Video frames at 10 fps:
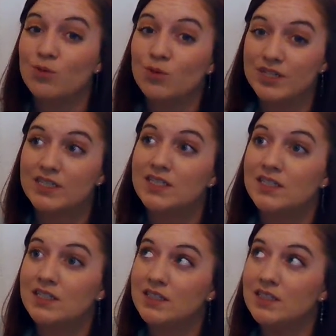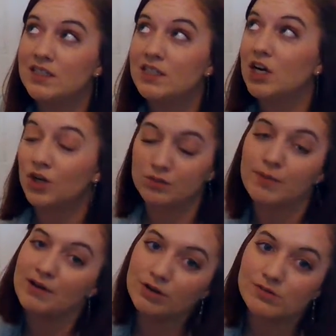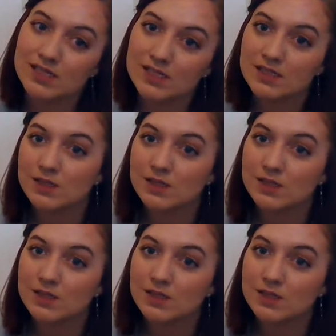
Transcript: would hurt my roses.